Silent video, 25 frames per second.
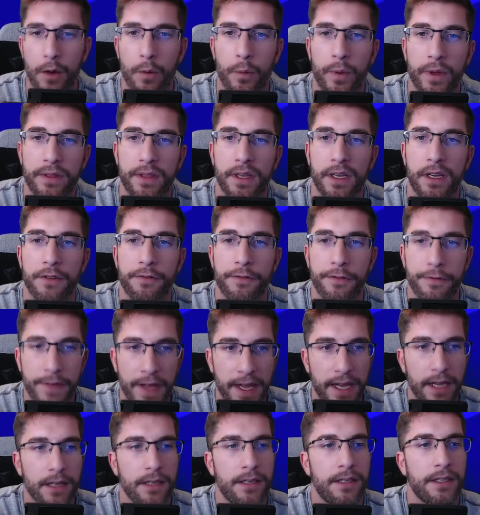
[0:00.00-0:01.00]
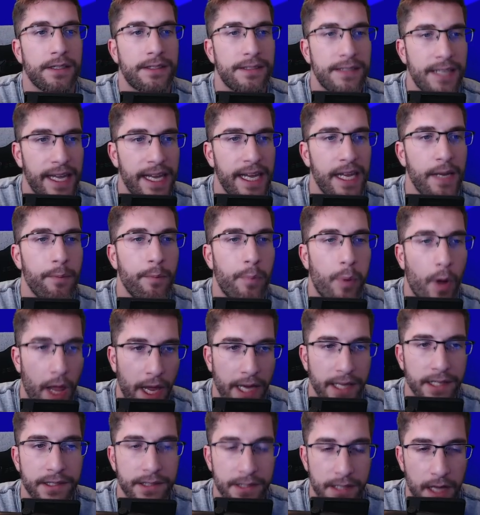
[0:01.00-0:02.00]
with the configured team
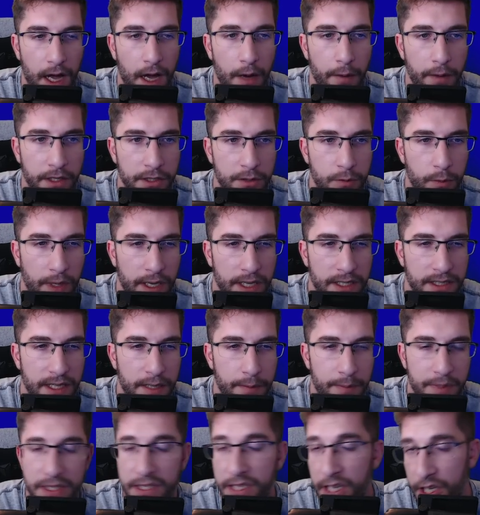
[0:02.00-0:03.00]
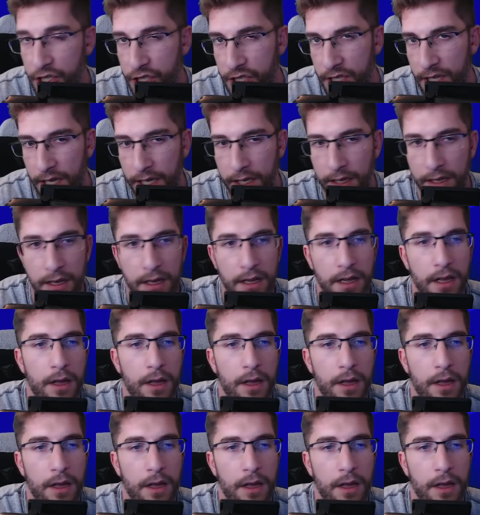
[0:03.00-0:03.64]
play style, as well as their positioning